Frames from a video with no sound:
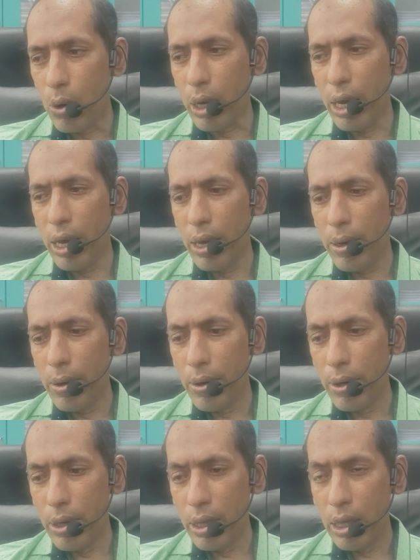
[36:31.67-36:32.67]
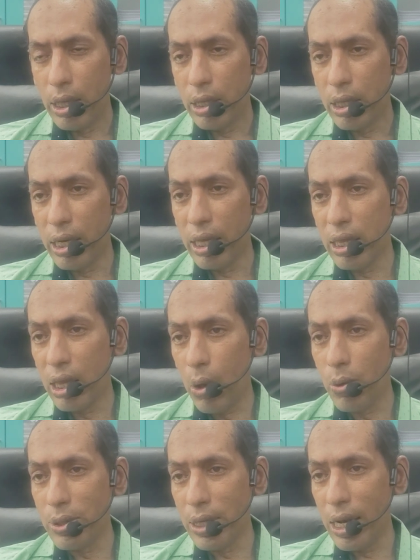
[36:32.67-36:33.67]
Okay?
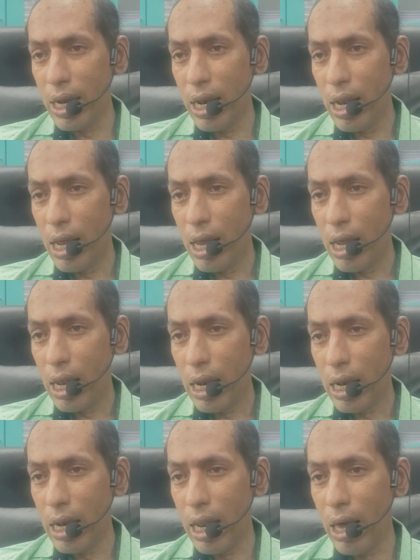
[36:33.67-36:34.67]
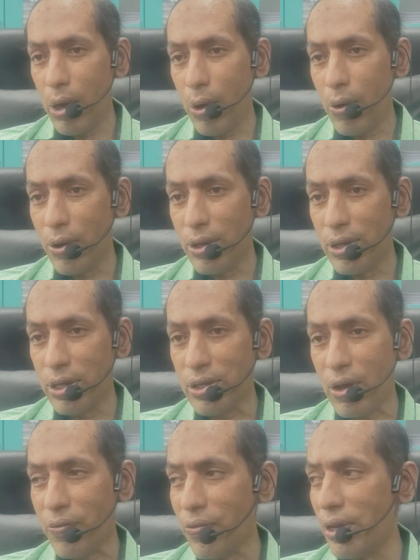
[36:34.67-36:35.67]
3,000 lie on the
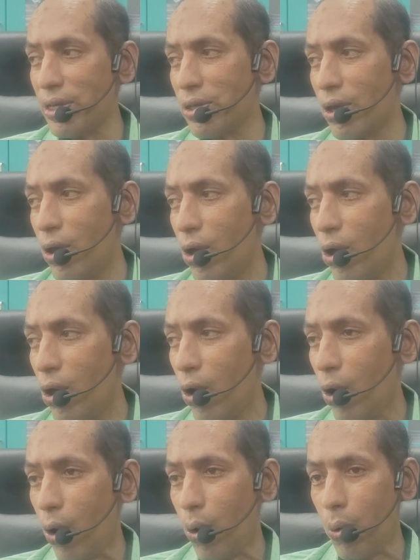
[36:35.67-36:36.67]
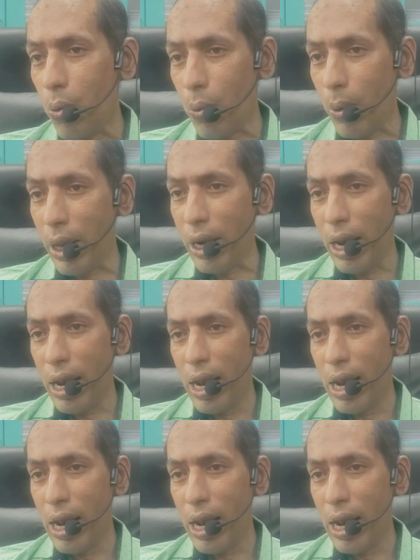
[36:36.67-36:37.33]
surface of one